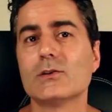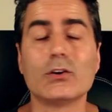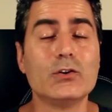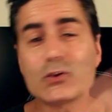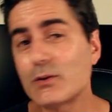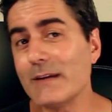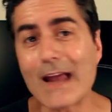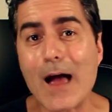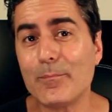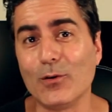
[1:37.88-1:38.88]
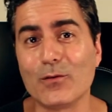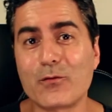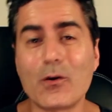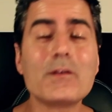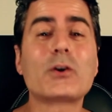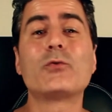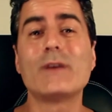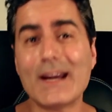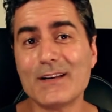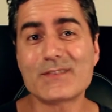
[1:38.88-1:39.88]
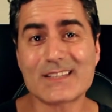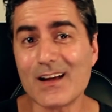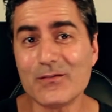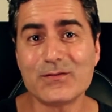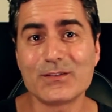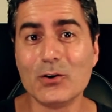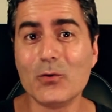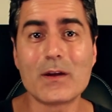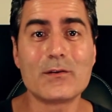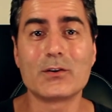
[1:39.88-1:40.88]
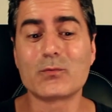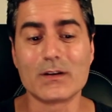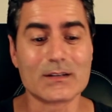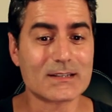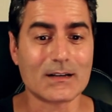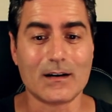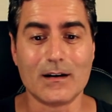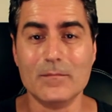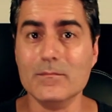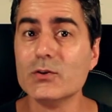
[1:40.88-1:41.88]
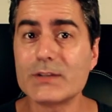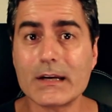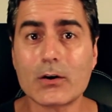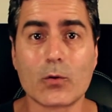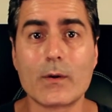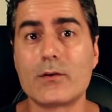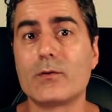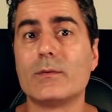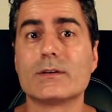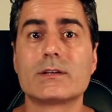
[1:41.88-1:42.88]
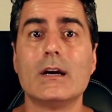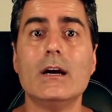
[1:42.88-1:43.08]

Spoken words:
So it used to be Apple for all the creative stuff, you know, whether it was music or whether it was,